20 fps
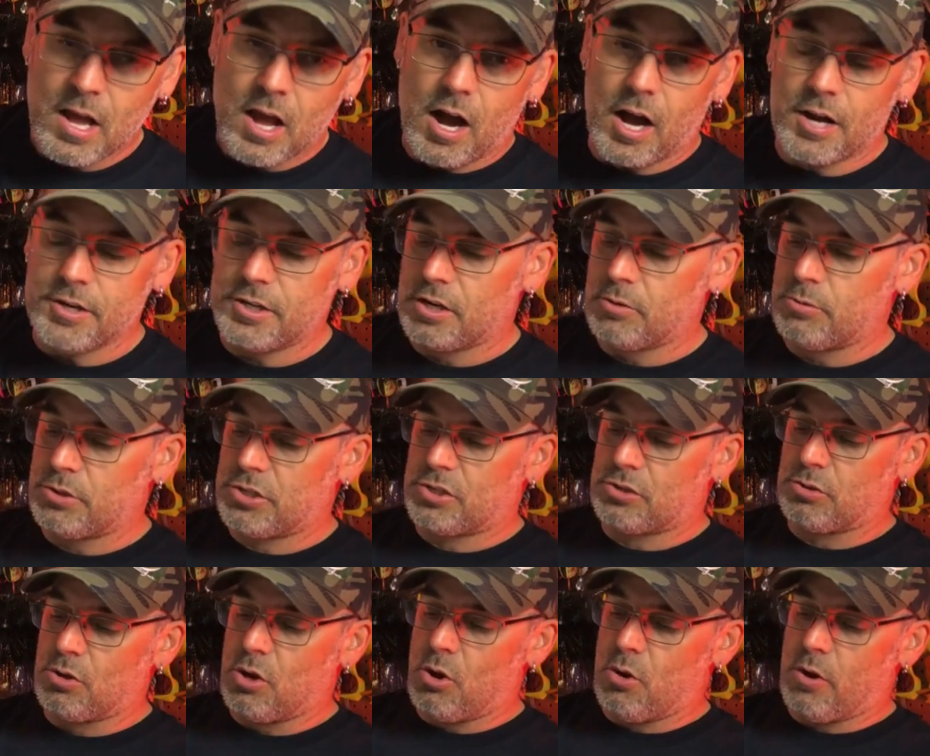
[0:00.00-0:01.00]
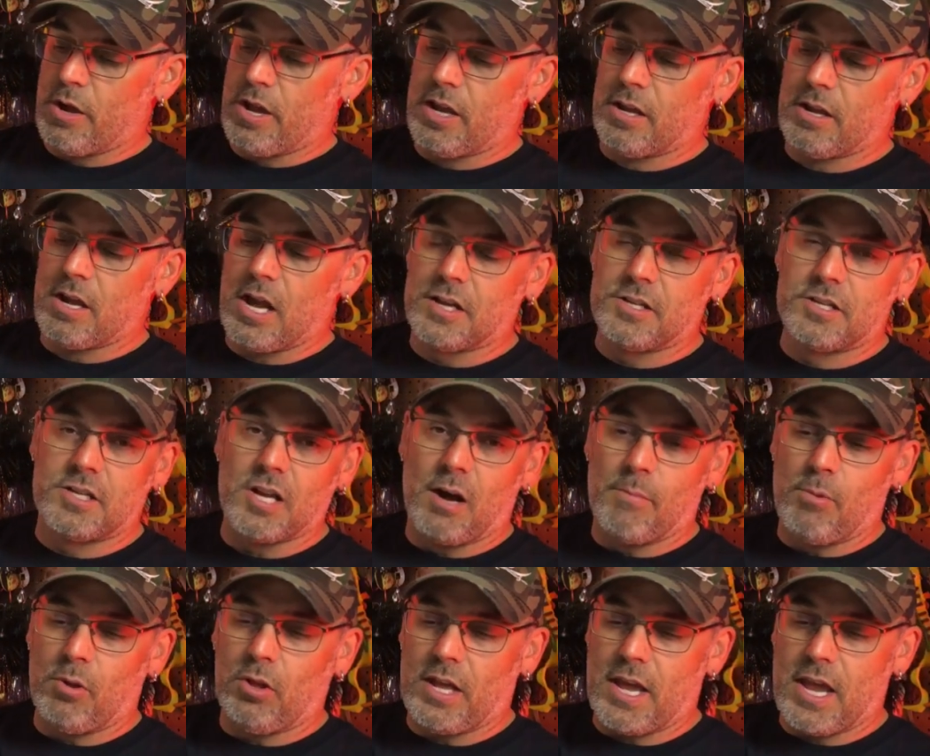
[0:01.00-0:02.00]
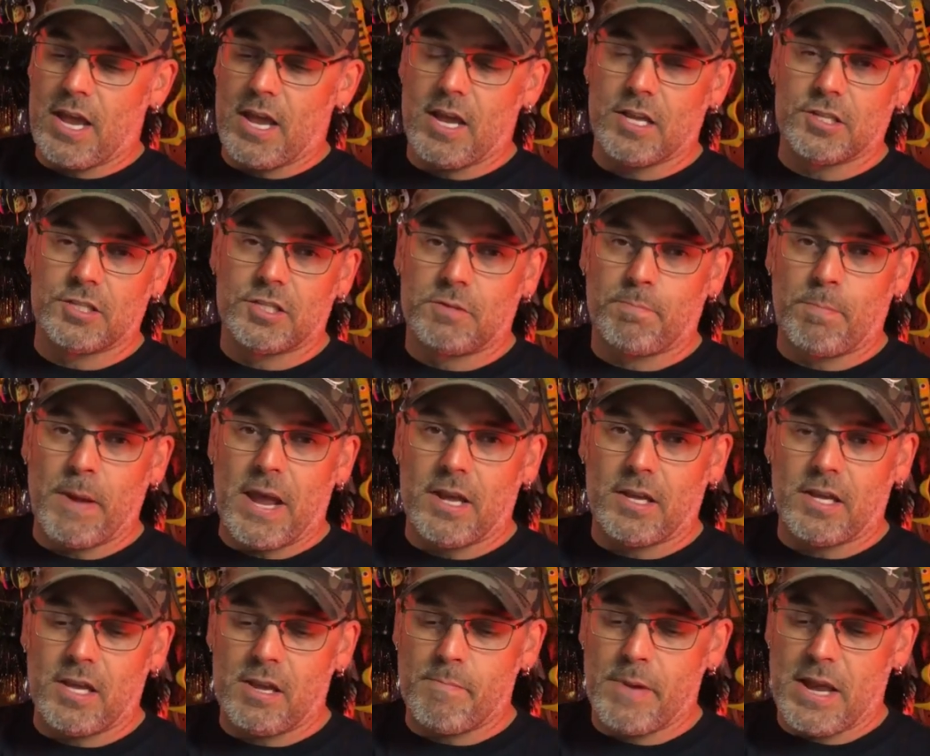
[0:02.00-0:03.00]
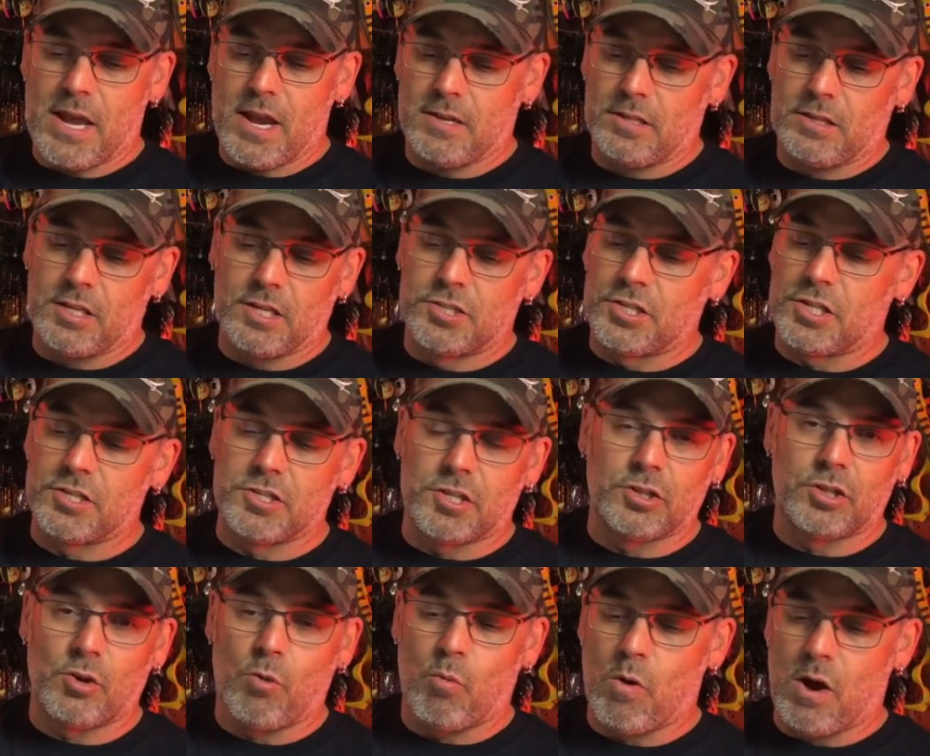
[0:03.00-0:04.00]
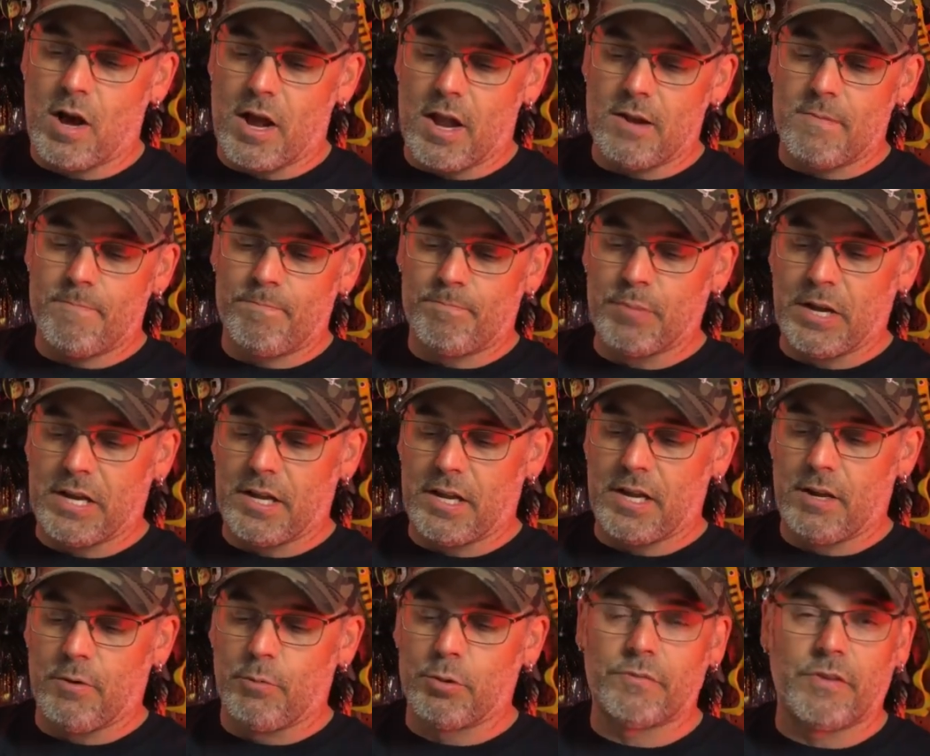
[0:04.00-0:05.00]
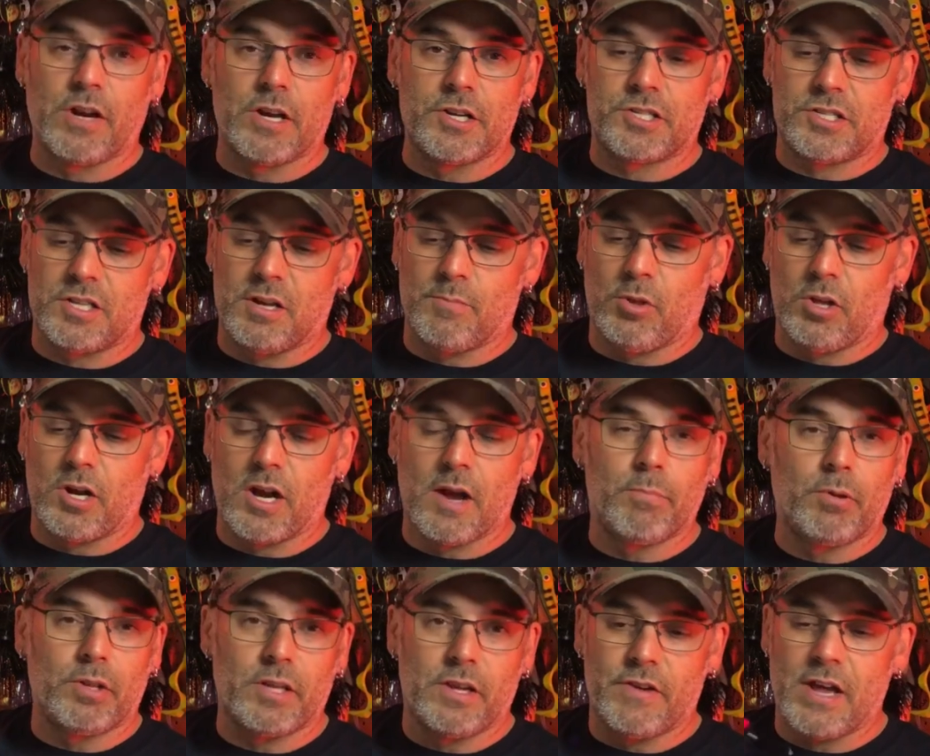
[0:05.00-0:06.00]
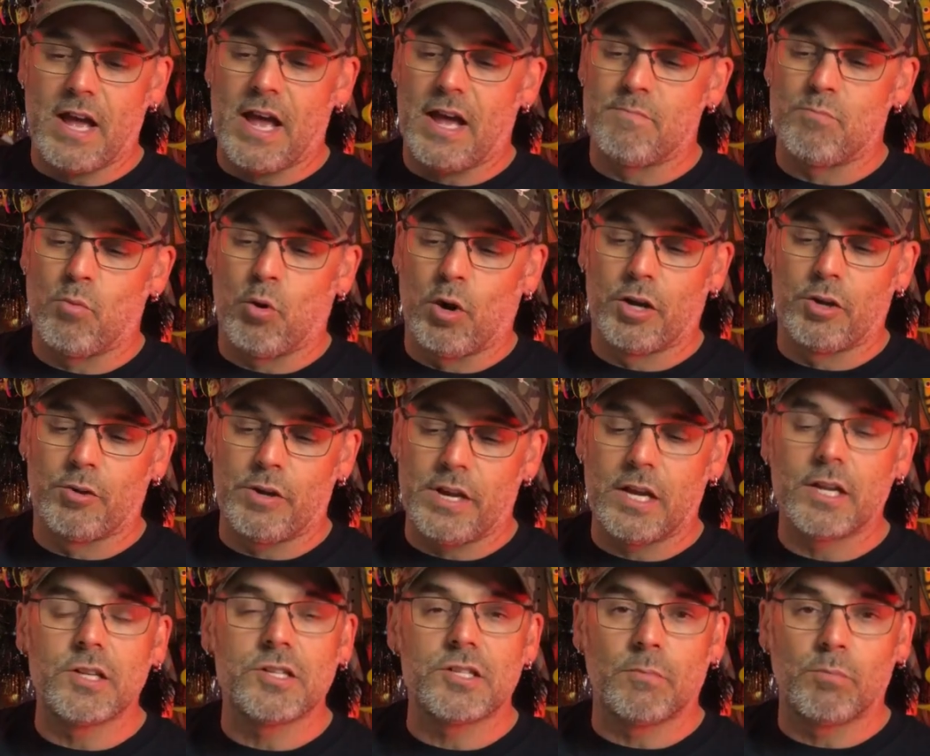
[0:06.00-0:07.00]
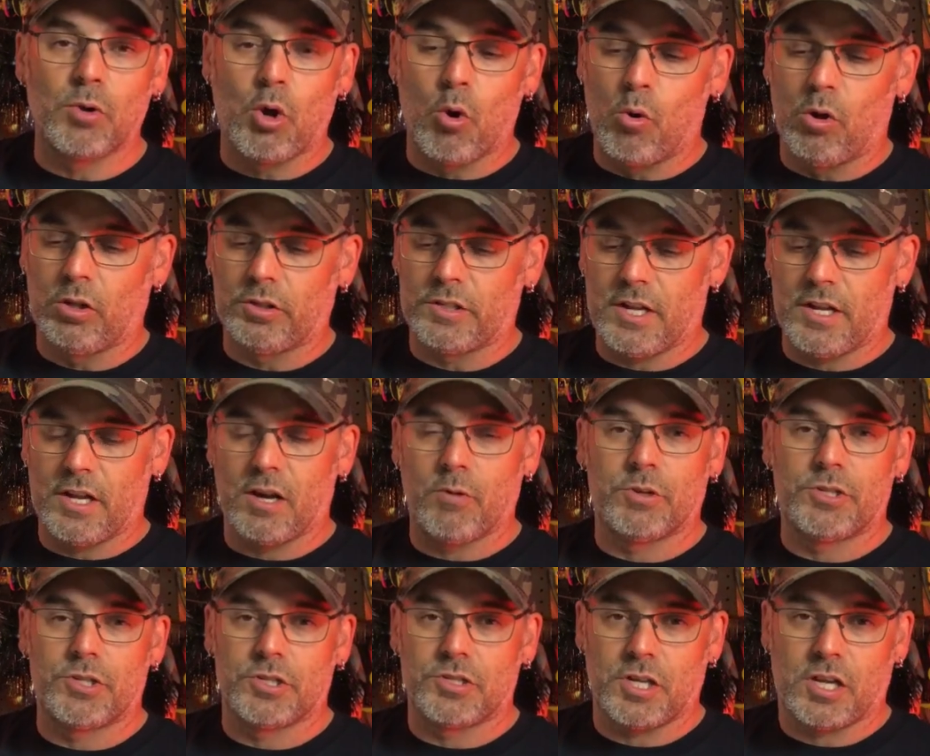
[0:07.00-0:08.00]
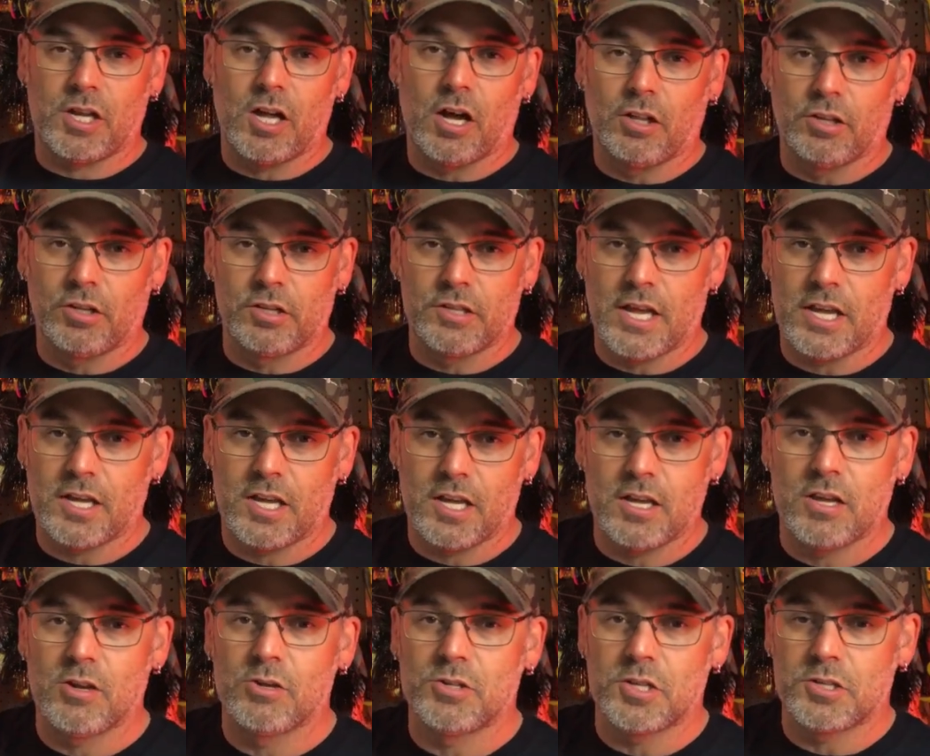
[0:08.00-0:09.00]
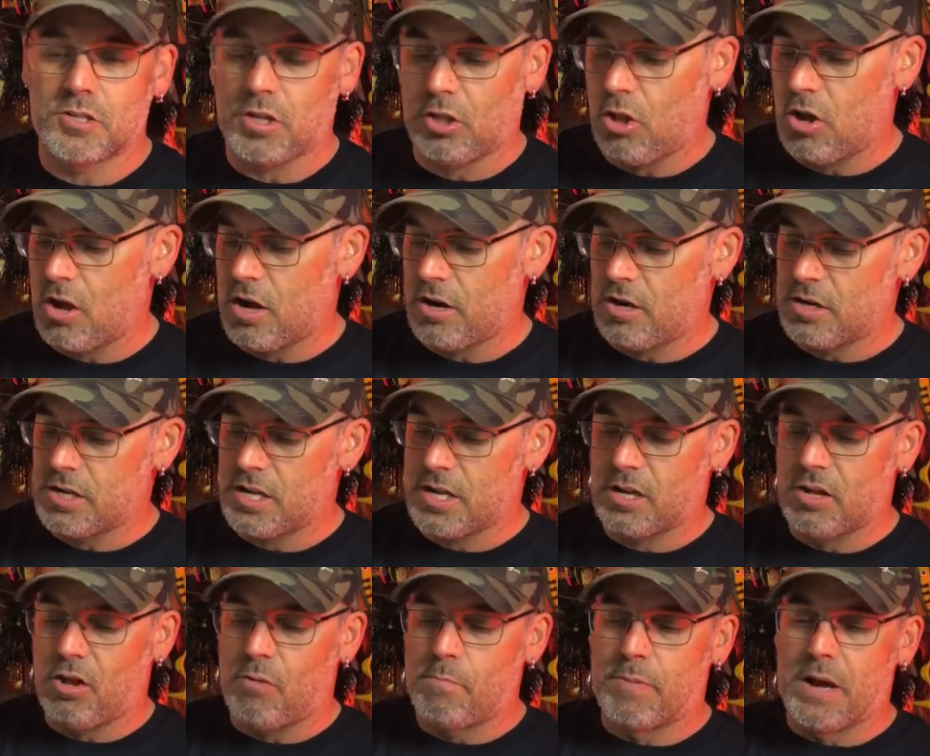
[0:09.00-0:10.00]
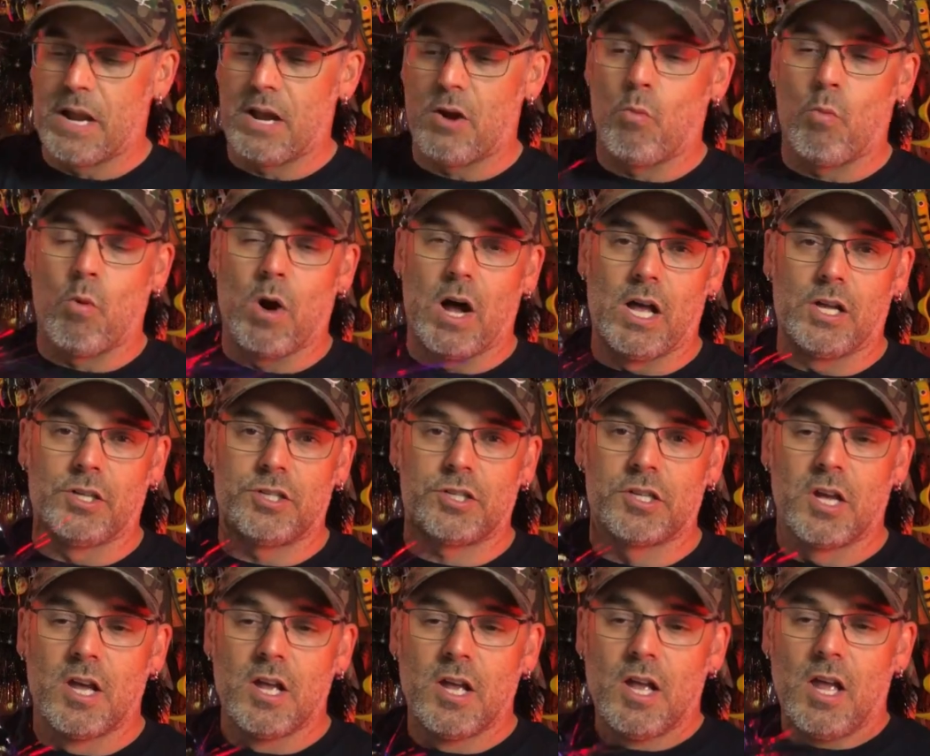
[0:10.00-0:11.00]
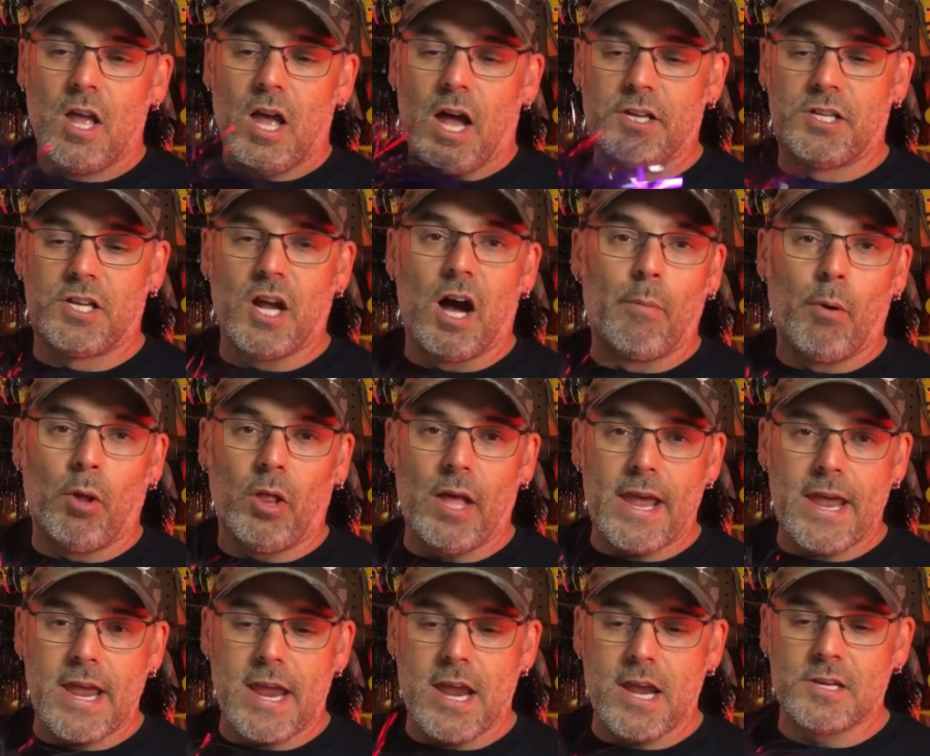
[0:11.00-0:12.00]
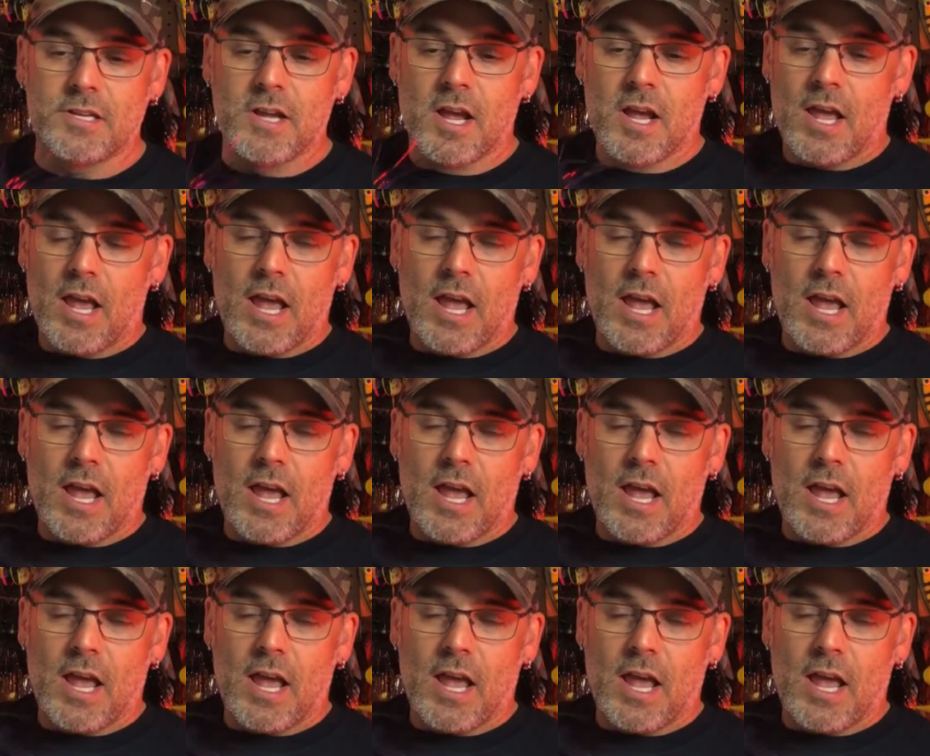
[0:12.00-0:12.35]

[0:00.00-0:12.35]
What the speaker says: Hunter was throwing a double eight spanky bait. This isn't the one, but it was very similar. I believe it had more green and some gold in it, which is a color that he uses a lot on Eagle. But it was a double eight.